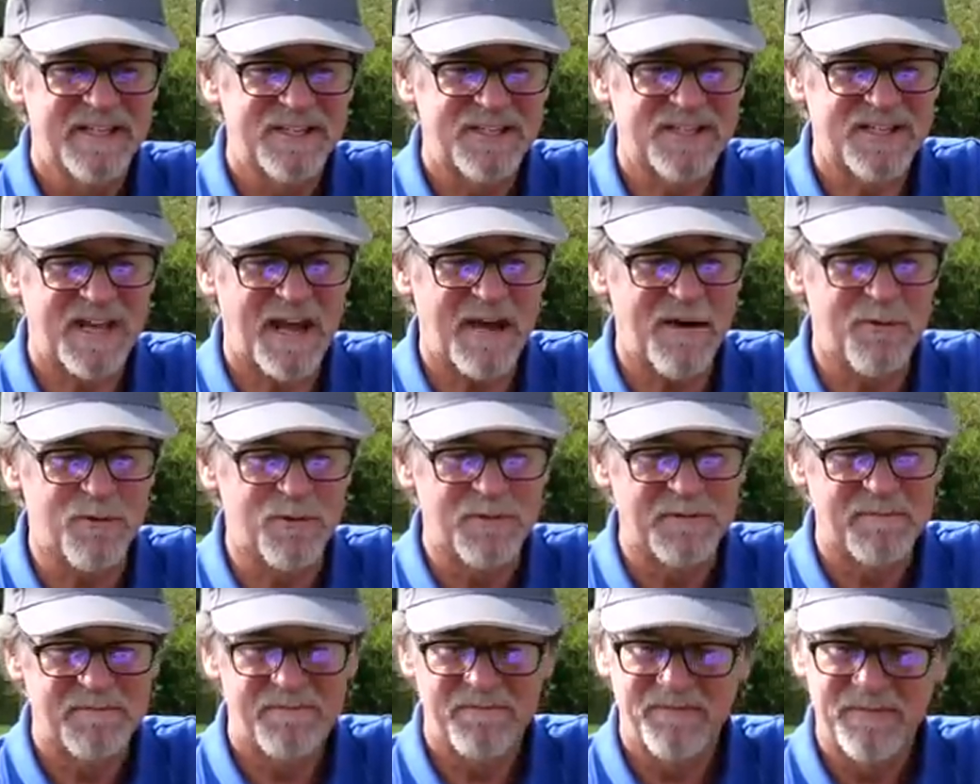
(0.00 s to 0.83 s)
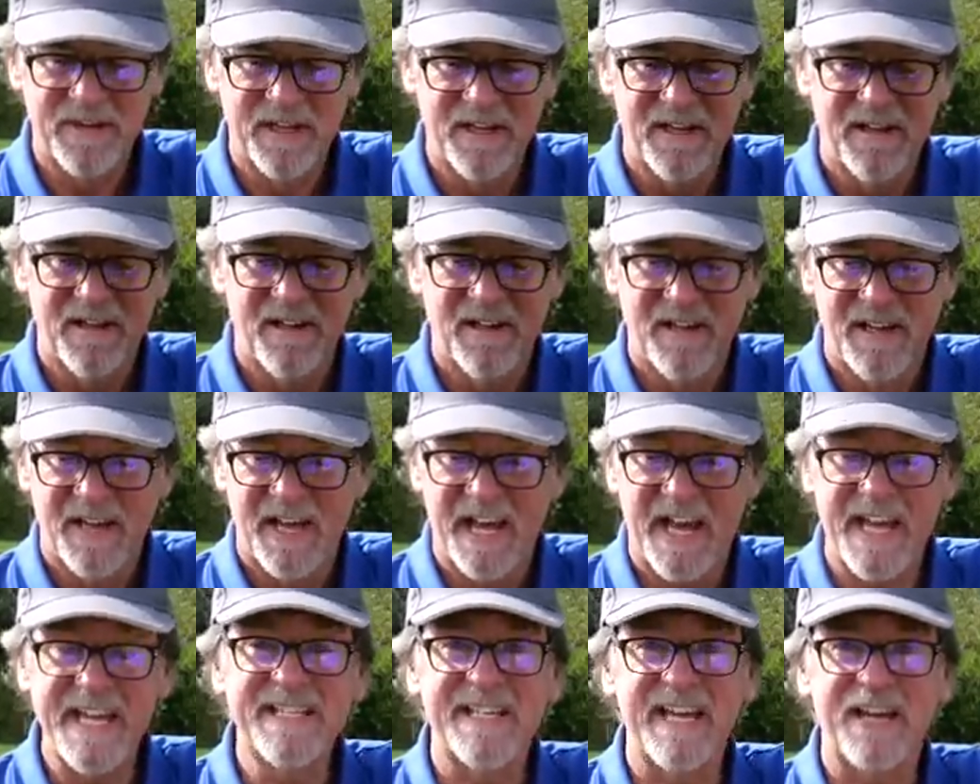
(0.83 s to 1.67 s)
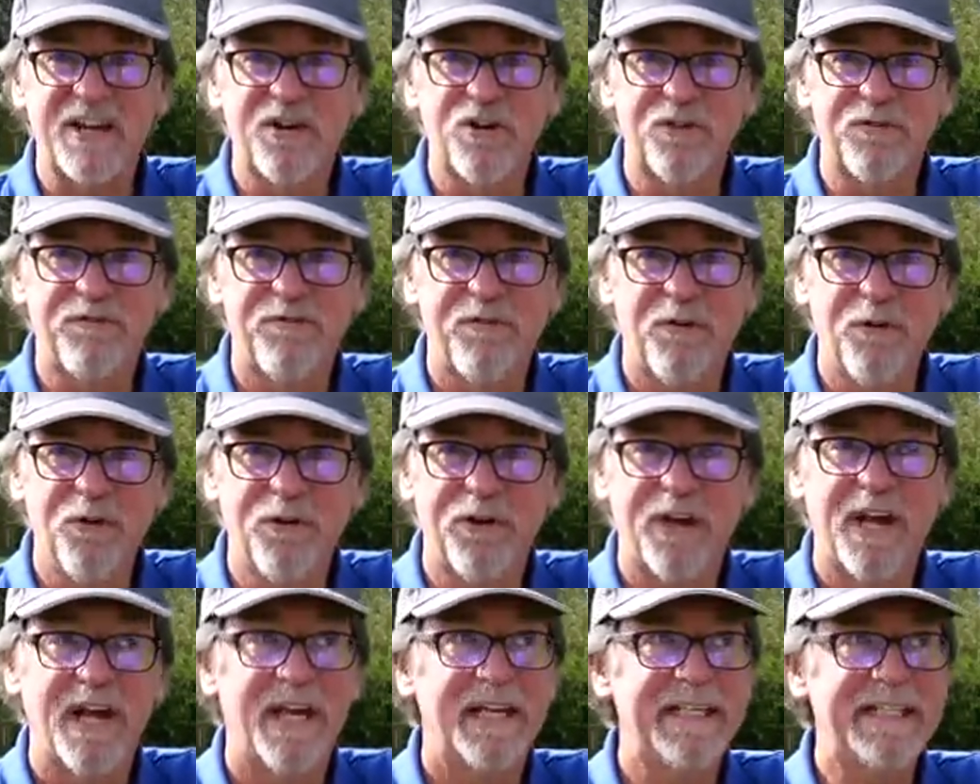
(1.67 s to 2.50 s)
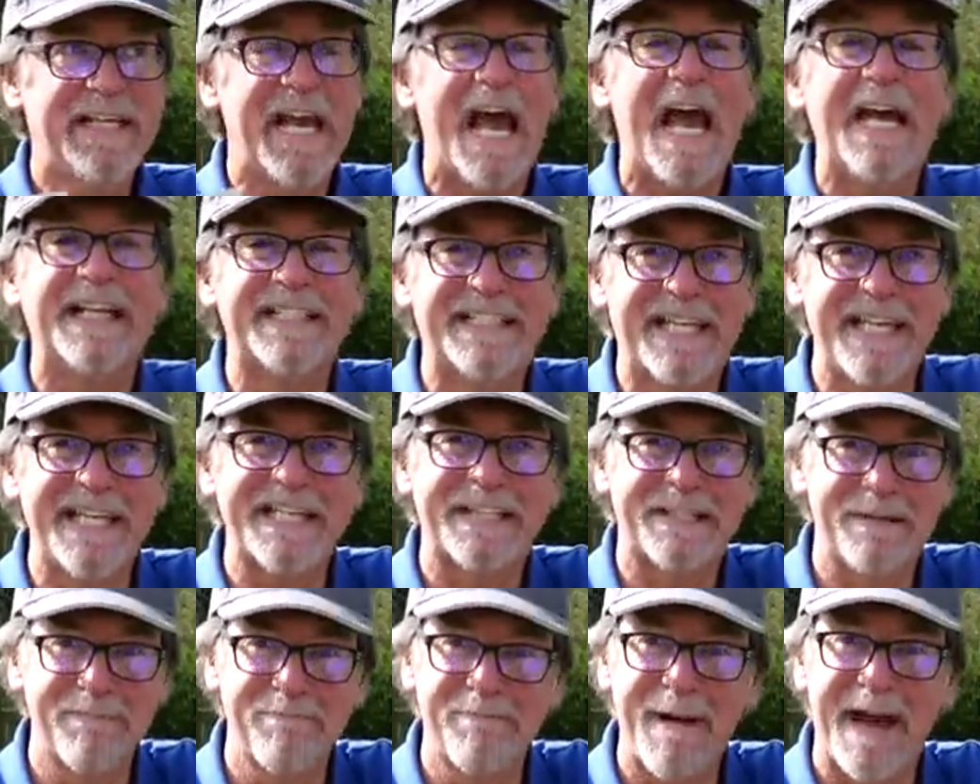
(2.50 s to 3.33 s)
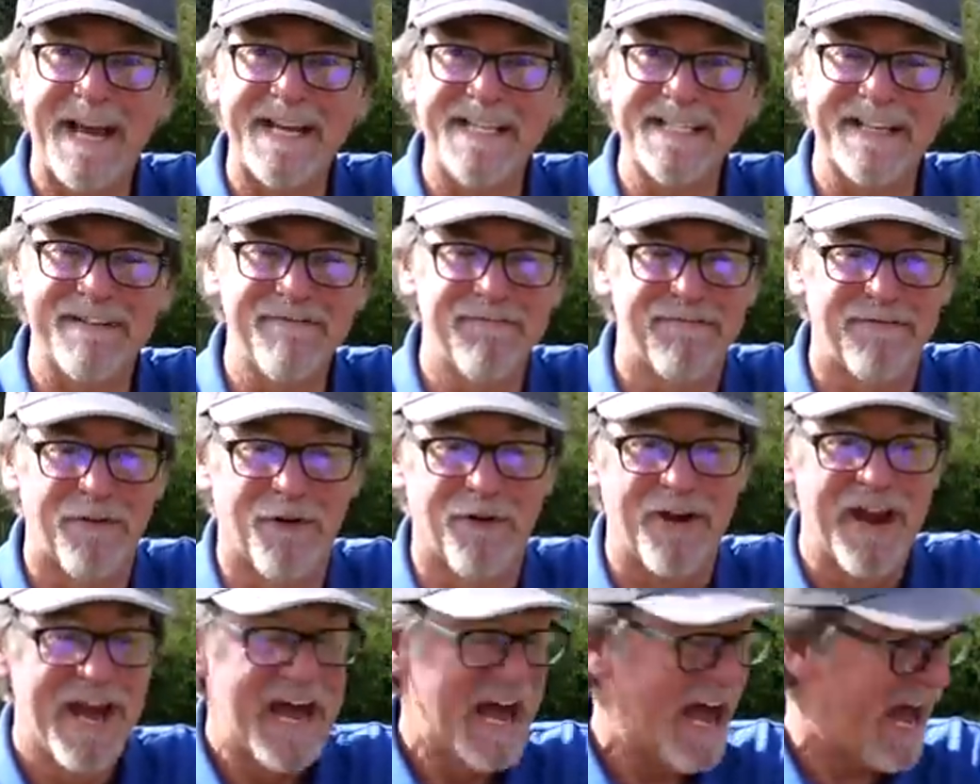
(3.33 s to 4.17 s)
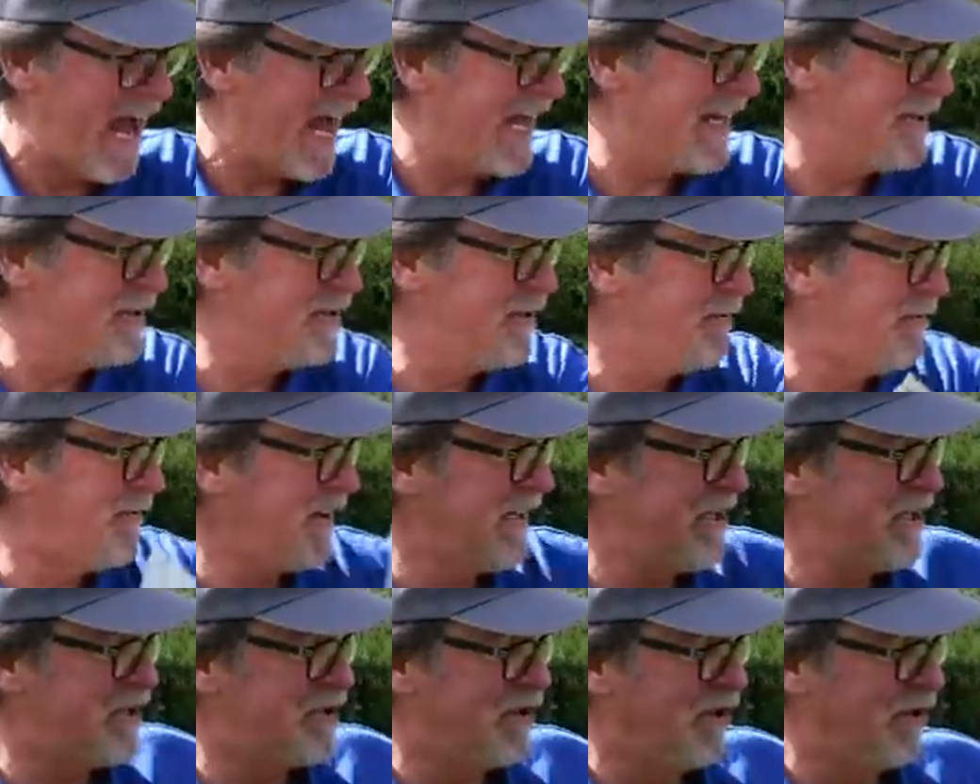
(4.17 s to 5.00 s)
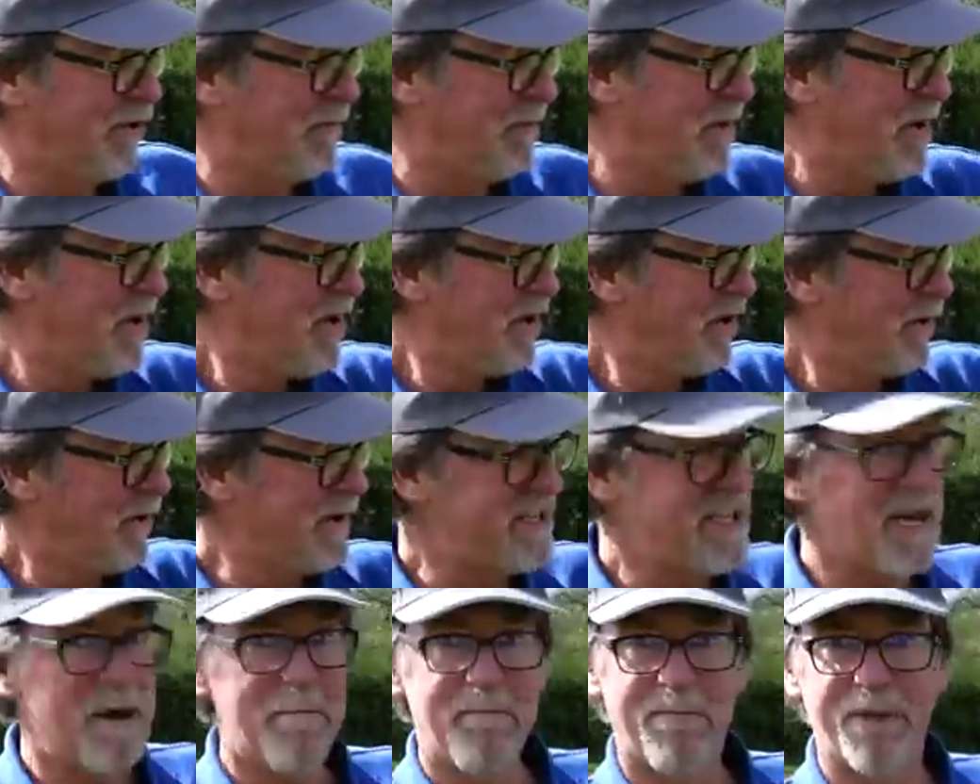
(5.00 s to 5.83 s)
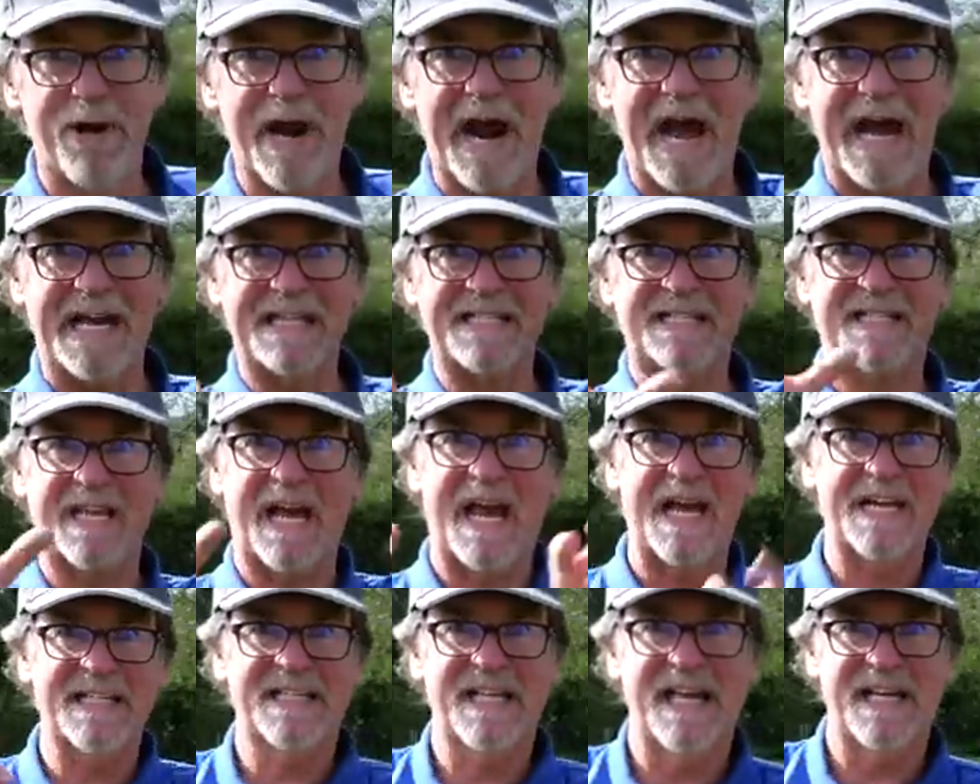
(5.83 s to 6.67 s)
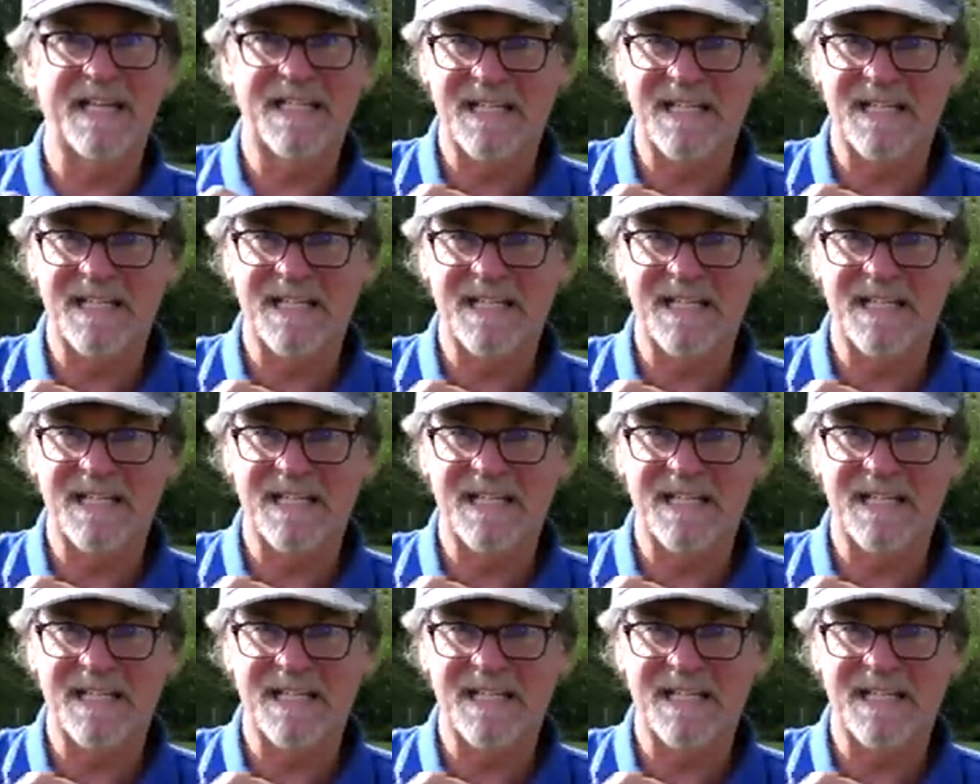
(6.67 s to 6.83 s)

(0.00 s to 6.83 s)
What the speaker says: So, is it good fun? Yes, it's amazing fun. And you finish up with your brass, as they